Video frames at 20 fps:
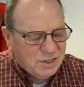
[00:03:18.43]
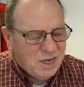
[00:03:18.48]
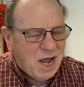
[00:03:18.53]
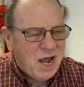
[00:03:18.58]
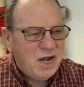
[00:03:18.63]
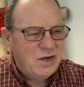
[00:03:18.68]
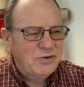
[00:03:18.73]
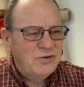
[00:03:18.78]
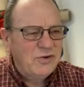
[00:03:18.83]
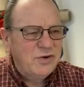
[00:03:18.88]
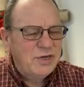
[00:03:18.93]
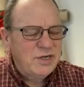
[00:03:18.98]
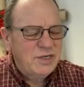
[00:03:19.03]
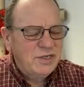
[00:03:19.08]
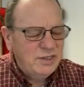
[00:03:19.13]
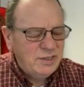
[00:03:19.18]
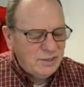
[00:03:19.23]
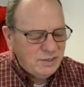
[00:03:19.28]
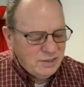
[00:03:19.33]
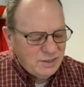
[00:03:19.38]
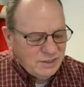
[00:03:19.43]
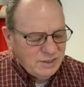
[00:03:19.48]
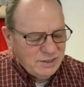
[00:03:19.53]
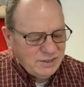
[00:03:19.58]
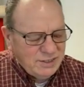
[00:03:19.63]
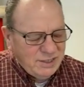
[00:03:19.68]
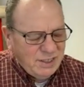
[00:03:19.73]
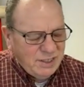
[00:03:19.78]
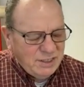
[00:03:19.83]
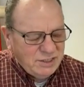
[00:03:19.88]
doctrine,
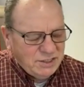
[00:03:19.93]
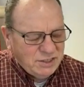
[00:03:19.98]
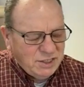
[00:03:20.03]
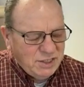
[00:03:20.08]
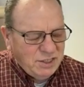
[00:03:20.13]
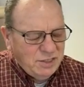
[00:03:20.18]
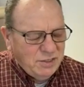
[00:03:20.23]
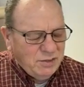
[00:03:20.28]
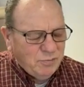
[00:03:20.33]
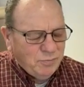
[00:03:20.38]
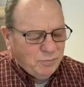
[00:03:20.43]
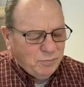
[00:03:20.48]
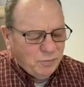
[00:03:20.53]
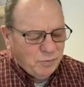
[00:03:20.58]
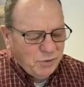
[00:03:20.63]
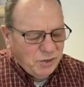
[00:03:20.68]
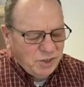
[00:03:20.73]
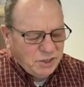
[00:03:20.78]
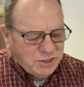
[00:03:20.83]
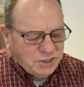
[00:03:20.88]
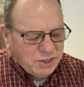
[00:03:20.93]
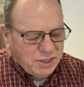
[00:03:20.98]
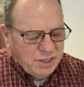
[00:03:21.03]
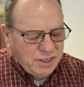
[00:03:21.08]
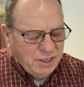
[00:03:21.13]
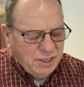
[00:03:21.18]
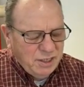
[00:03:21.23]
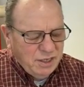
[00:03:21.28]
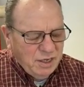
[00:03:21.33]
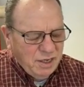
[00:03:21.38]
teaching,
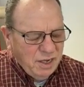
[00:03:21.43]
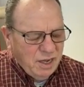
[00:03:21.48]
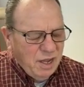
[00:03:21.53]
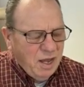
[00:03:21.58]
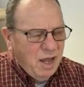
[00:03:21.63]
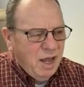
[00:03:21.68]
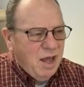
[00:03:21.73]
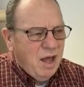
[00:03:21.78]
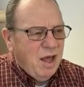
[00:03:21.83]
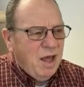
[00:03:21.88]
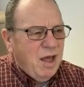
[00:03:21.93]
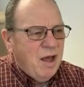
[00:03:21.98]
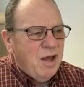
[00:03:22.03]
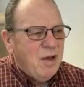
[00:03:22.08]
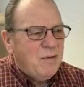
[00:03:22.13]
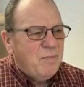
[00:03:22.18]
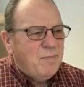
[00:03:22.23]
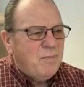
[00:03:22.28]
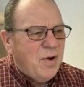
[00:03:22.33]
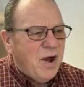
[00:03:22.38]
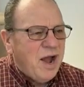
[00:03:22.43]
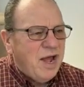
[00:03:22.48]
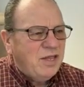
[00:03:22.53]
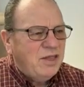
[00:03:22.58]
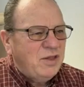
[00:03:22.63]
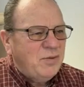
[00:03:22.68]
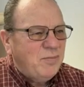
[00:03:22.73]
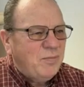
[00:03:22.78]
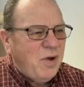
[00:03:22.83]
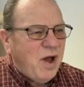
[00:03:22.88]
preaching, by
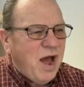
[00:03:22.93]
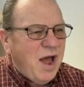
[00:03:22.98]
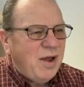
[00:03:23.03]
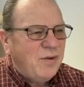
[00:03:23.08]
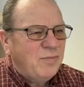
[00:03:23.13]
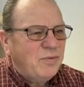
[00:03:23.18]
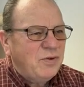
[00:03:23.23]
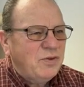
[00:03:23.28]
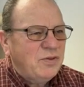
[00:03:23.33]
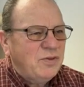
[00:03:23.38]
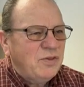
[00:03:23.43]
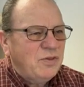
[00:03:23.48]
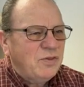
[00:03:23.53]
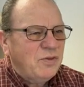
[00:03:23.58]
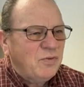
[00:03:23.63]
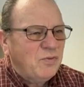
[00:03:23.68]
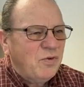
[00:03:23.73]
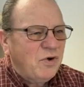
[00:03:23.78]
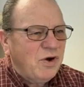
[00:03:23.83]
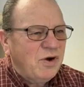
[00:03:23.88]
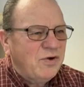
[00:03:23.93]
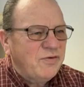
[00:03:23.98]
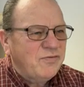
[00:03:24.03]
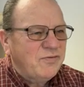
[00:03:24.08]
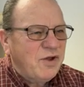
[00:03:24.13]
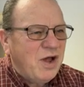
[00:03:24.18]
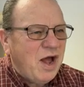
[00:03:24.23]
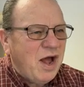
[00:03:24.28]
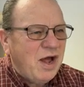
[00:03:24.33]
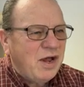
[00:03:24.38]
the Bible, the Word
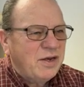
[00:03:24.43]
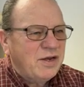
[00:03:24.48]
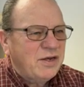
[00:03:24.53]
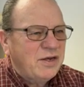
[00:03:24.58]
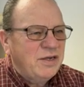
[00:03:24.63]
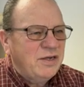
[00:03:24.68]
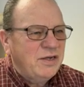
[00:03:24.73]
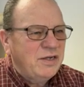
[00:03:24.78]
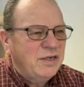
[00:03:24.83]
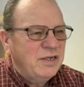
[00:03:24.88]
of God.